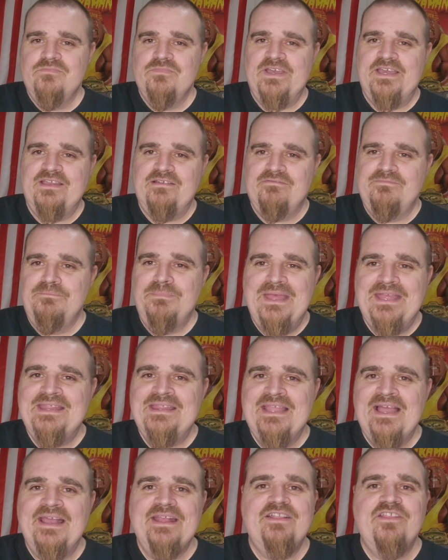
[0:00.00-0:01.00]
like,
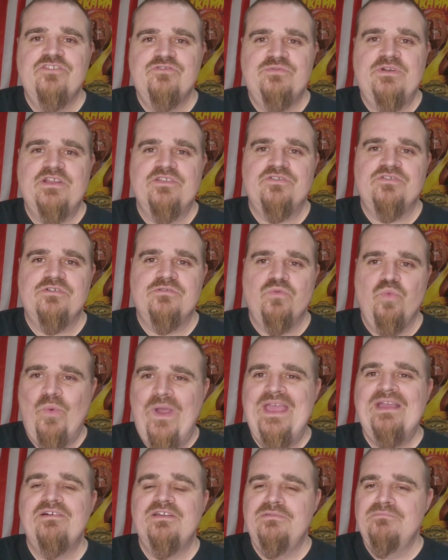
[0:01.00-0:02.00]
mid-90s wrestler,
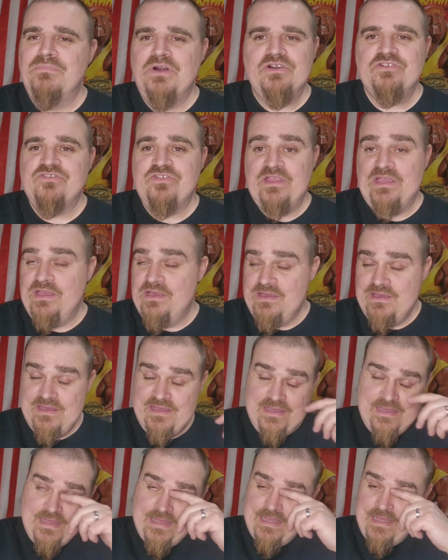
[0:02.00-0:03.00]
Wayland Mercy.
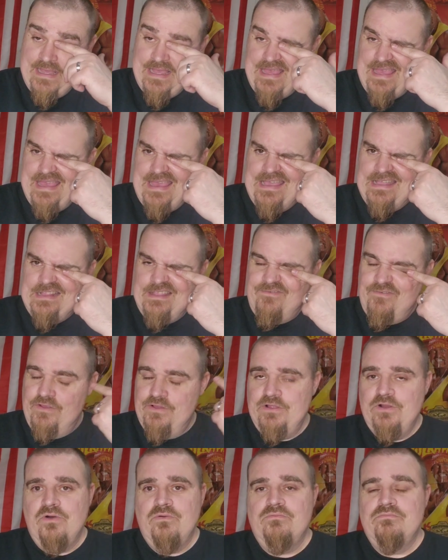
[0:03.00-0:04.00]
And if
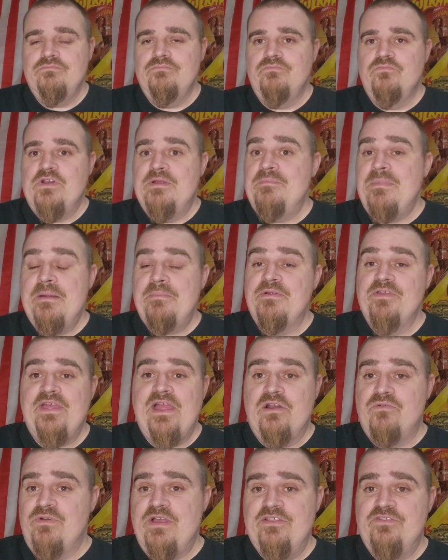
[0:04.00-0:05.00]
you don't remember
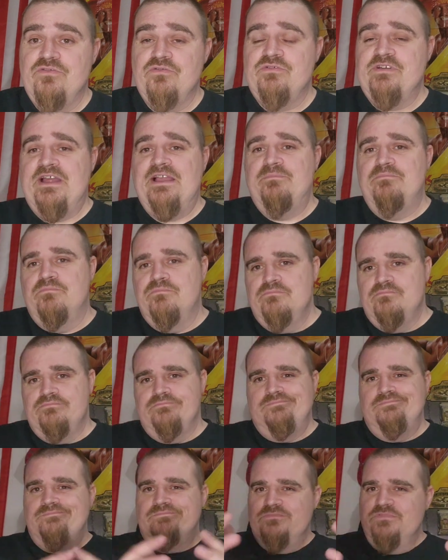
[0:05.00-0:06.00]
that wrestler,
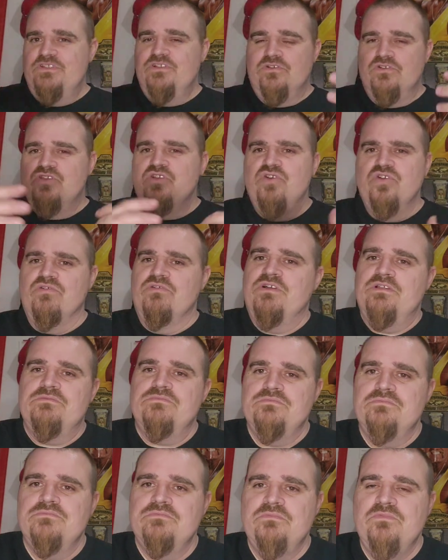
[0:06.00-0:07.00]
Google it
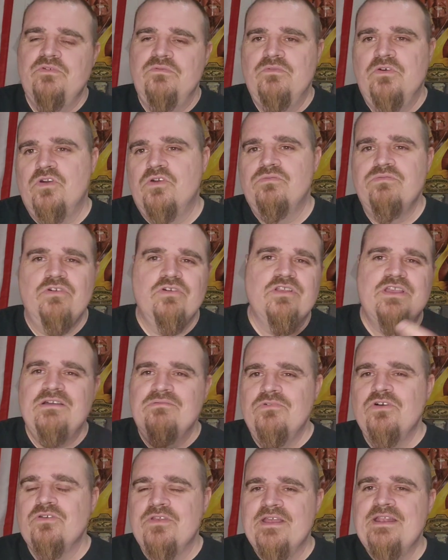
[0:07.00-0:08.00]
or
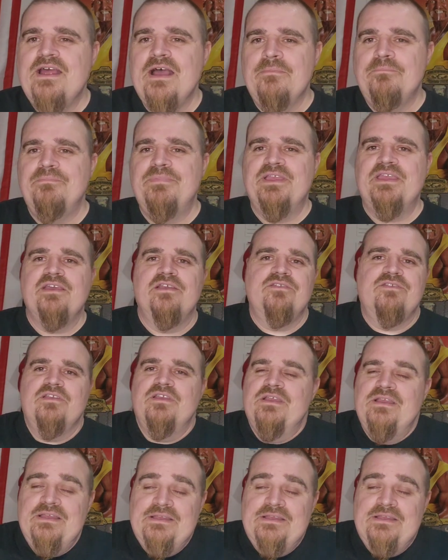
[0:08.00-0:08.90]
look it up, because